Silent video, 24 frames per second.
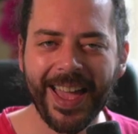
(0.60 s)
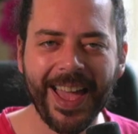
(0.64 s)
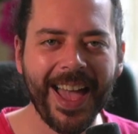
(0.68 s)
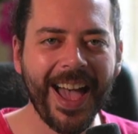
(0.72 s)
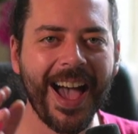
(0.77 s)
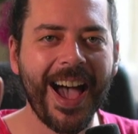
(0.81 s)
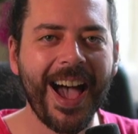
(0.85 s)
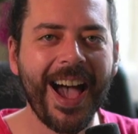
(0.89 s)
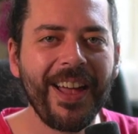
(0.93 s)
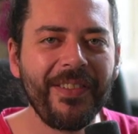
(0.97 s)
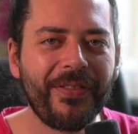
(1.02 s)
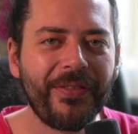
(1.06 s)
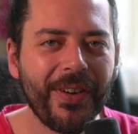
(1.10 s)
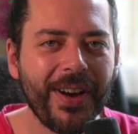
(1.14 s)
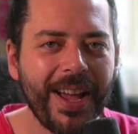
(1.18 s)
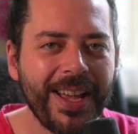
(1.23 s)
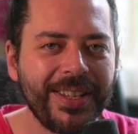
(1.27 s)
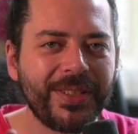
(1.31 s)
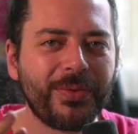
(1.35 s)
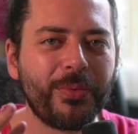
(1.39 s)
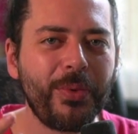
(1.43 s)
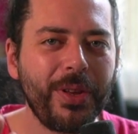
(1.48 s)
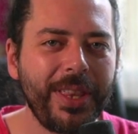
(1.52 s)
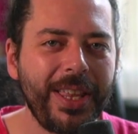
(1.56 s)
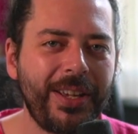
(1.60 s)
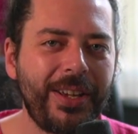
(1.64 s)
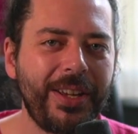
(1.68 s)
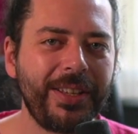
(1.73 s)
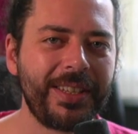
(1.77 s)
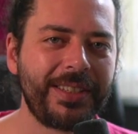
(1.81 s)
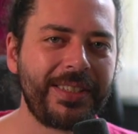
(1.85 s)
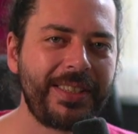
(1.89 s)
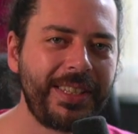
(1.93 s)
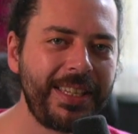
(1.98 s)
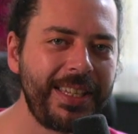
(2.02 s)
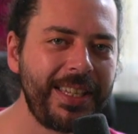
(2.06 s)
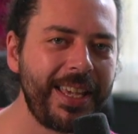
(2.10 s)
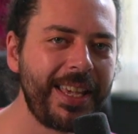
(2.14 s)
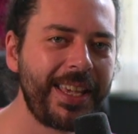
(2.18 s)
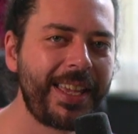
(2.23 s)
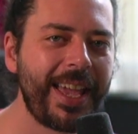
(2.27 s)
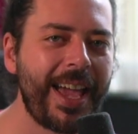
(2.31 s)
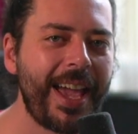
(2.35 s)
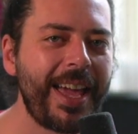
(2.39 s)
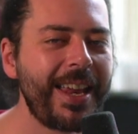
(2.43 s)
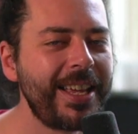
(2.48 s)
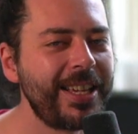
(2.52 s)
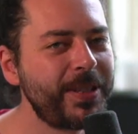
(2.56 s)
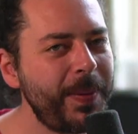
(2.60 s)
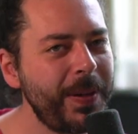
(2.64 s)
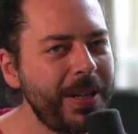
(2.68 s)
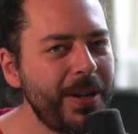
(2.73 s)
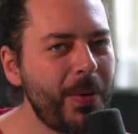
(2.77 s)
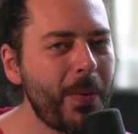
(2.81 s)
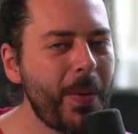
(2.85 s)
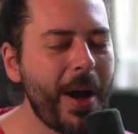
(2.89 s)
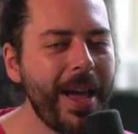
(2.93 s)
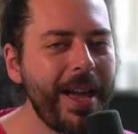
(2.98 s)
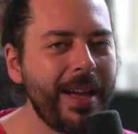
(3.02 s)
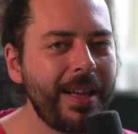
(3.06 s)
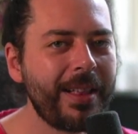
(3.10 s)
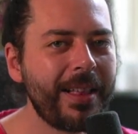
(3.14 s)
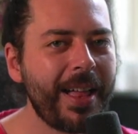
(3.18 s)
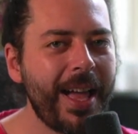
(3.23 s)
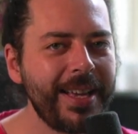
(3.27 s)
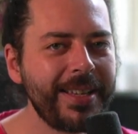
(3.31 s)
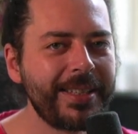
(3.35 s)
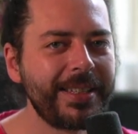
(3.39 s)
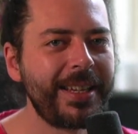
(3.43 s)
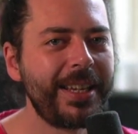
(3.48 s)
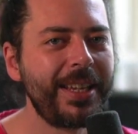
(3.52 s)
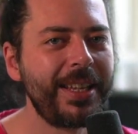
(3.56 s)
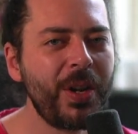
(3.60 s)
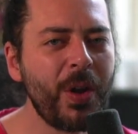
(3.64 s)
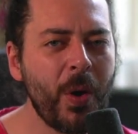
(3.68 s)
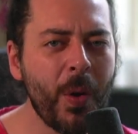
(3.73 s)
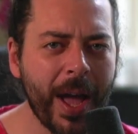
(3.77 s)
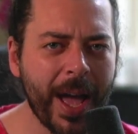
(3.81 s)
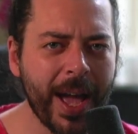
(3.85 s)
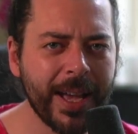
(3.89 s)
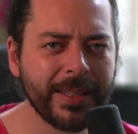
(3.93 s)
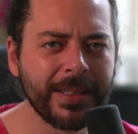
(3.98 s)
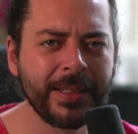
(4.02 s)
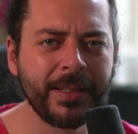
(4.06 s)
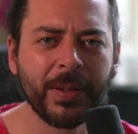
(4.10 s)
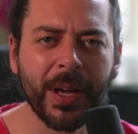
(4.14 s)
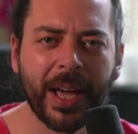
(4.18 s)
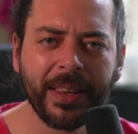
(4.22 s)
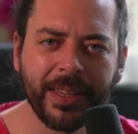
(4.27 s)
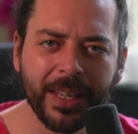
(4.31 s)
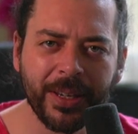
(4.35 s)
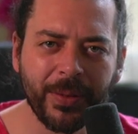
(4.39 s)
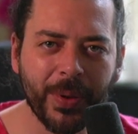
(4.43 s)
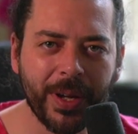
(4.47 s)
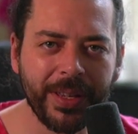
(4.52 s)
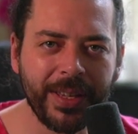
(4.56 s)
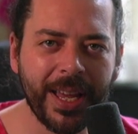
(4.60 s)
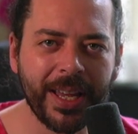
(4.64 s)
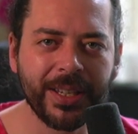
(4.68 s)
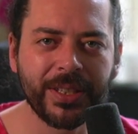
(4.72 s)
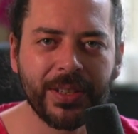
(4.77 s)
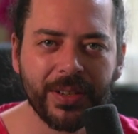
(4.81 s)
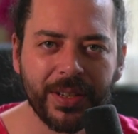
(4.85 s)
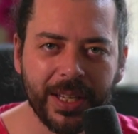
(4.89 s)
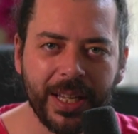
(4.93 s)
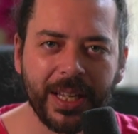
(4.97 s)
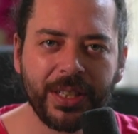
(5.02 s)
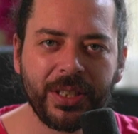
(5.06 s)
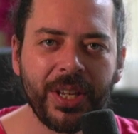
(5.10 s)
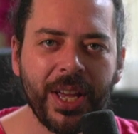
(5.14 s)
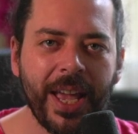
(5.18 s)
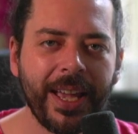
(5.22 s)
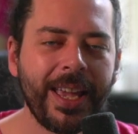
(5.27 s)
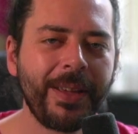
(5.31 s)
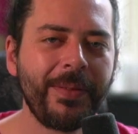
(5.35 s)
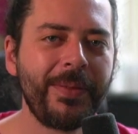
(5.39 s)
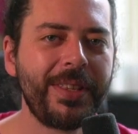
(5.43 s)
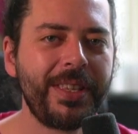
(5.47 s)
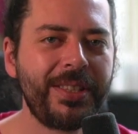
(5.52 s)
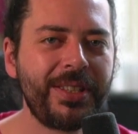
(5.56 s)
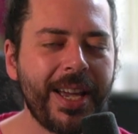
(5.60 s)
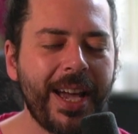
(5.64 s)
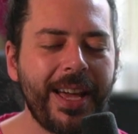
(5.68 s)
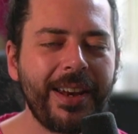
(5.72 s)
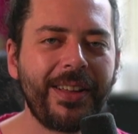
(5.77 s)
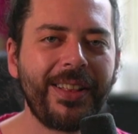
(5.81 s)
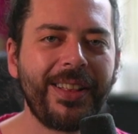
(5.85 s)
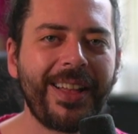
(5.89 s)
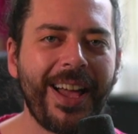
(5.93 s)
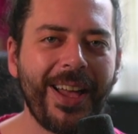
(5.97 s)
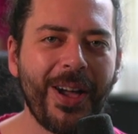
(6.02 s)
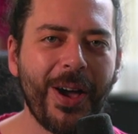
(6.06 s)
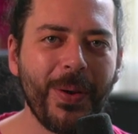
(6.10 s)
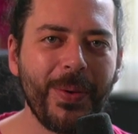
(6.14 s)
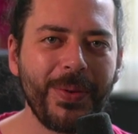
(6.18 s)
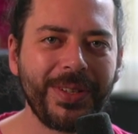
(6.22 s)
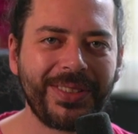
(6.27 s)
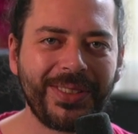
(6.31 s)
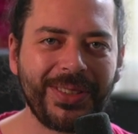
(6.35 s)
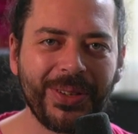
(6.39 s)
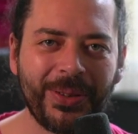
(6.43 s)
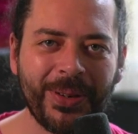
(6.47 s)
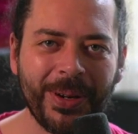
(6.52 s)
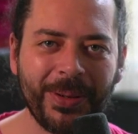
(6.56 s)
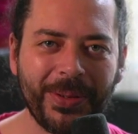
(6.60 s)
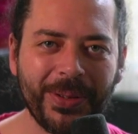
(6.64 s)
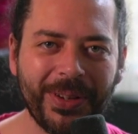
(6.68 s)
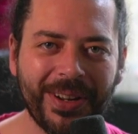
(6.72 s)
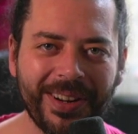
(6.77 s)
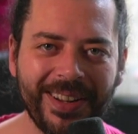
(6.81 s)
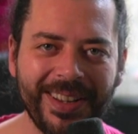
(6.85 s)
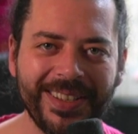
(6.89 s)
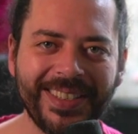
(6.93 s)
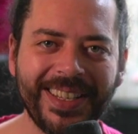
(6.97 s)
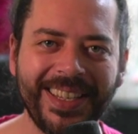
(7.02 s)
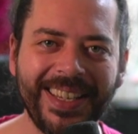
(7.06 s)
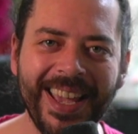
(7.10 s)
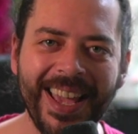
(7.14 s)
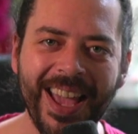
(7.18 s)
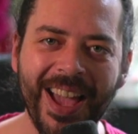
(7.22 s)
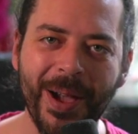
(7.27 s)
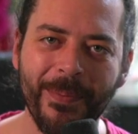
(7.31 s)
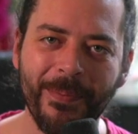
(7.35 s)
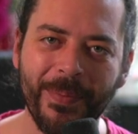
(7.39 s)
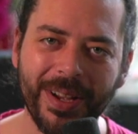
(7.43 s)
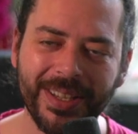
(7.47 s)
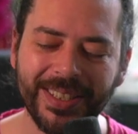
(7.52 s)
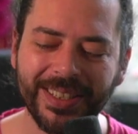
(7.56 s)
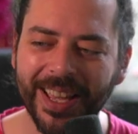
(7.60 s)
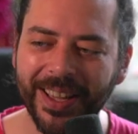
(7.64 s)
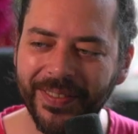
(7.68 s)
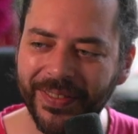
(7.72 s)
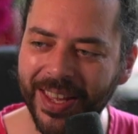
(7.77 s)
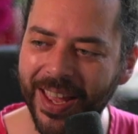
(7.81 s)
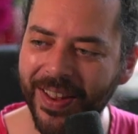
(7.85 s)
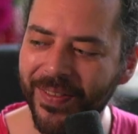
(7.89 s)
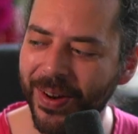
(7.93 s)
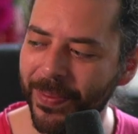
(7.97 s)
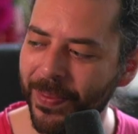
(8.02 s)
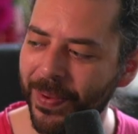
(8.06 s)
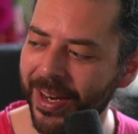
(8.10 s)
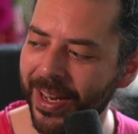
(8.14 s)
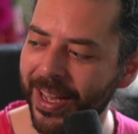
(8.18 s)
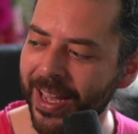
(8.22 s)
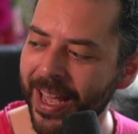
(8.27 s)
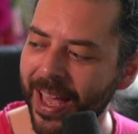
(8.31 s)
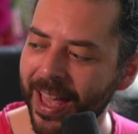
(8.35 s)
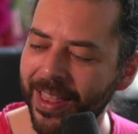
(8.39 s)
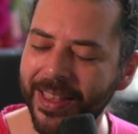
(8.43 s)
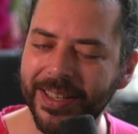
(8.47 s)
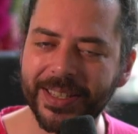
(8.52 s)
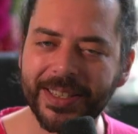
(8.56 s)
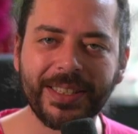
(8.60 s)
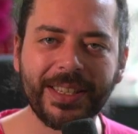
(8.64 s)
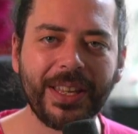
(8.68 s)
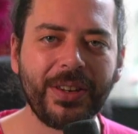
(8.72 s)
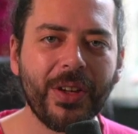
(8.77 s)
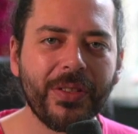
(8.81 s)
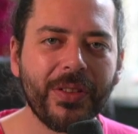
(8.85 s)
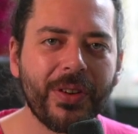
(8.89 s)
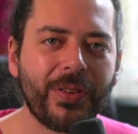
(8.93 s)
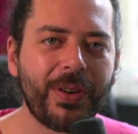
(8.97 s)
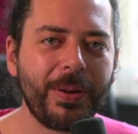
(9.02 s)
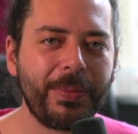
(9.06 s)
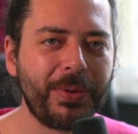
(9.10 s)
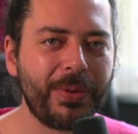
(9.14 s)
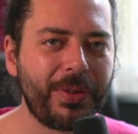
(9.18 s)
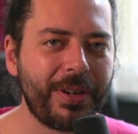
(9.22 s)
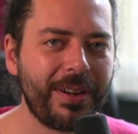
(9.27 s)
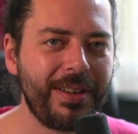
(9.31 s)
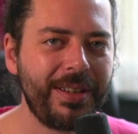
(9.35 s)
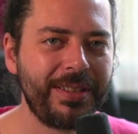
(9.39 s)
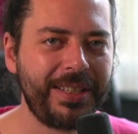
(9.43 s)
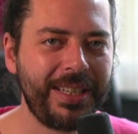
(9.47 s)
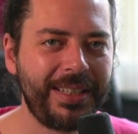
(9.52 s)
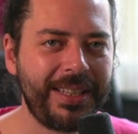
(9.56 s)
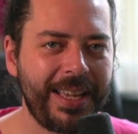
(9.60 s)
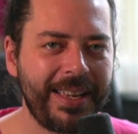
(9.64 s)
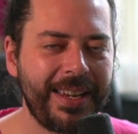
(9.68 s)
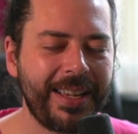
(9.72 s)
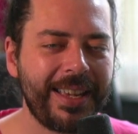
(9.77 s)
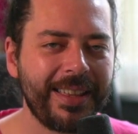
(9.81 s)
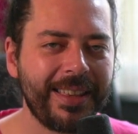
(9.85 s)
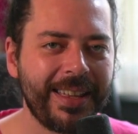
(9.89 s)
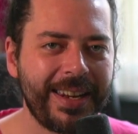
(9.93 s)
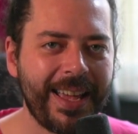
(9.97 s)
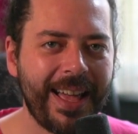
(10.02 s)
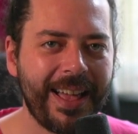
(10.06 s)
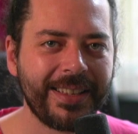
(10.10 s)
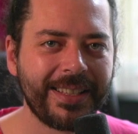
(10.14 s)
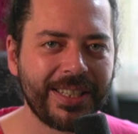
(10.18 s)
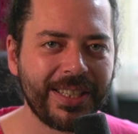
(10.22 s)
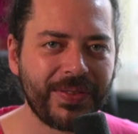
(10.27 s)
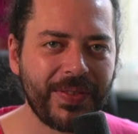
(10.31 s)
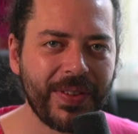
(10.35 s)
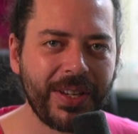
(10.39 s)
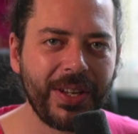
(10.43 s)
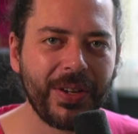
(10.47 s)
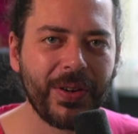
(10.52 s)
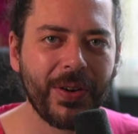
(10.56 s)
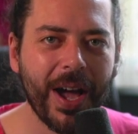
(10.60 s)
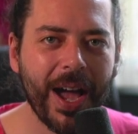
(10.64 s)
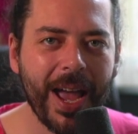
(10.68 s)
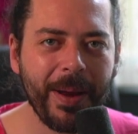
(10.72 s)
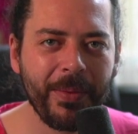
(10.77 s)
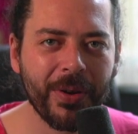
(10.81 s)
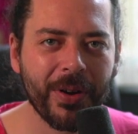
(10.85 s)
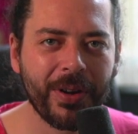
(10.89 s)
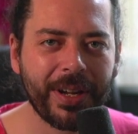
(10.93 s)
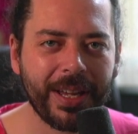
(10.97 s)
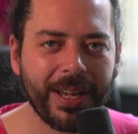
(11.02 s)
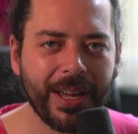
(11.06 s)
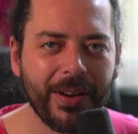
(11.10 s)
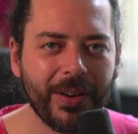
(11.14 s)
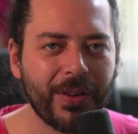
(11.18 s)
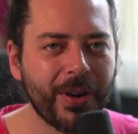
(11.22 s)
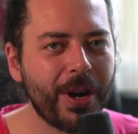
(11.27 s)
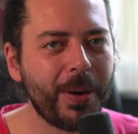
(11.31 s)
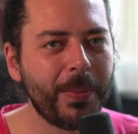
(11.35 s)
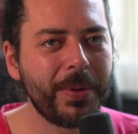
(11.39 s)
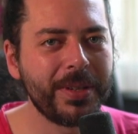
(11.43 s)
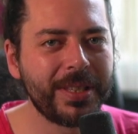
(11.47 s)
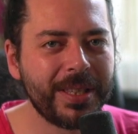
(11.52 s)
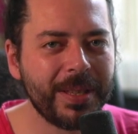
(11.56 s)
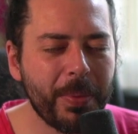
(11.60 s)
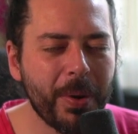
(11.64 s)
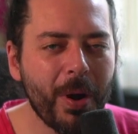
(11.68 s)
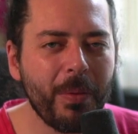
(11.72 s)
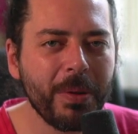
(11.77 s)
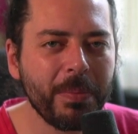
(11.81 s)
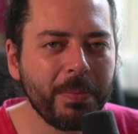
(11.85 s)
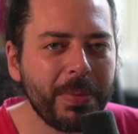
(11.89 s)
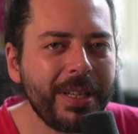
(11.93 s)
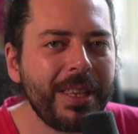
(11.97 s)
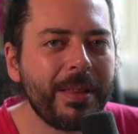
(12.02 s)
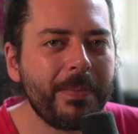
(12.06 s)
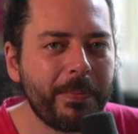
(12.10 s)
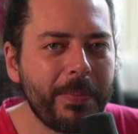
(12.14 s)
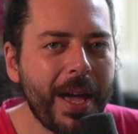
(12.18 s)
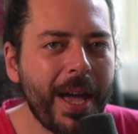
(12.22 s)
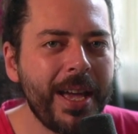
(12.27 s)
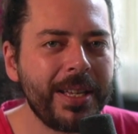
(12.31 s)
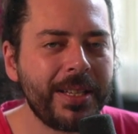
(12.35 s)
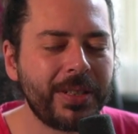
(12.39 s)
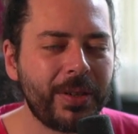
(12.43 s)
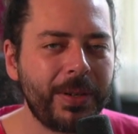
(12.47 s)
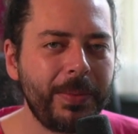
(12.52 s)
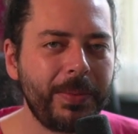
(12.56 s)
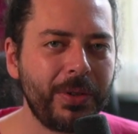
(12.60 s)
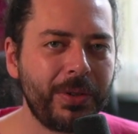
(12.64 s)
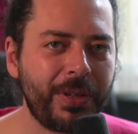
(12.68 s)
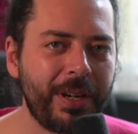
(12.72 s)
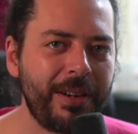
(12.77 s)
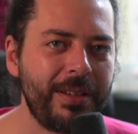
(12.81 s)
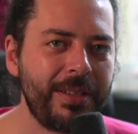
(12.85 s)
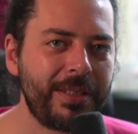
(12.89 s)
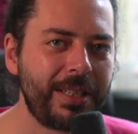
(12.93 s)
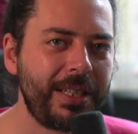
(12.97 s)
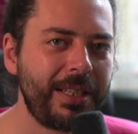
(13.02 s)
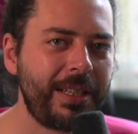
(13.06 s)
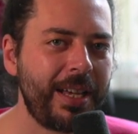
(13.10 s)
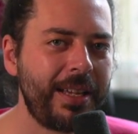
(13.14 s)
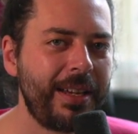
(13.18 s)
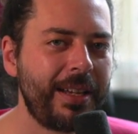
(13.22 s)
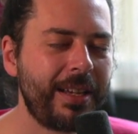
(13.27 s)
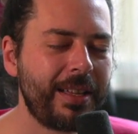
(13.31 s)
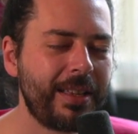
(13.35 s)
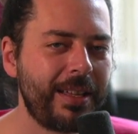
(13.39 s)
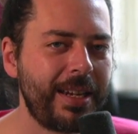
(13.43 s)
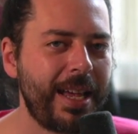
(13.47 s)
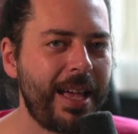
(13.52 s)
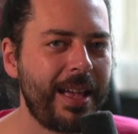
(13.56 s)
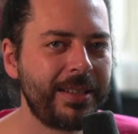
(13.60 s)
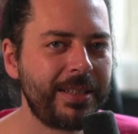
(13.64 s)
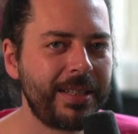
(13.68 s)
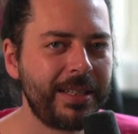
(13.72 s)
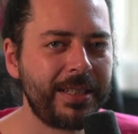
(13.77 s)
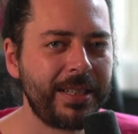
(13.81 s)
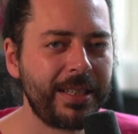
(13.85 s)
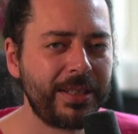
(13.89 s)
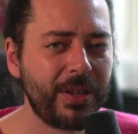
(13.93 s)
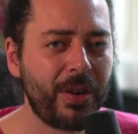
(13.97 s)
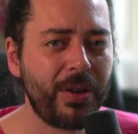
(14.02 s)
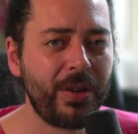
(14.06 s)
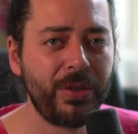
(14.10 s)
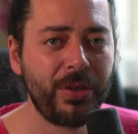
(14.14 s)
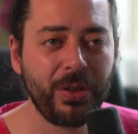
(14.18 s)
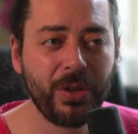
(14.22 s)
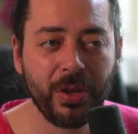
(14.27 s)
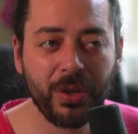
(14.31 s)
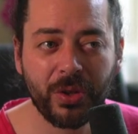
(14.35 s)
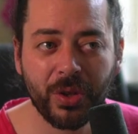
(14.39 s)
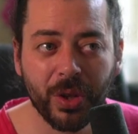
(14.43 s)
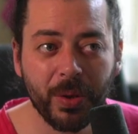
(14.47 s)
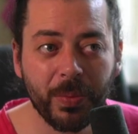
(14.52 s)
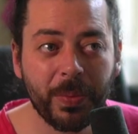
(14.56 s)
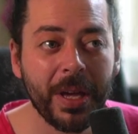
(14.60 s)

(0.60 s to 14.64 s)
Hi friends, really good to see you again. It's been a while, hasn't it? No, it hasn't. I did one yesterday. Check in with the channel. I always do cryptocurrency. Much love to everybody. This is another cryptocurrency technical analysis video. I'm Rocky Outcrop. It's probably the best cryptocurrency technical analysis that's on YouTube.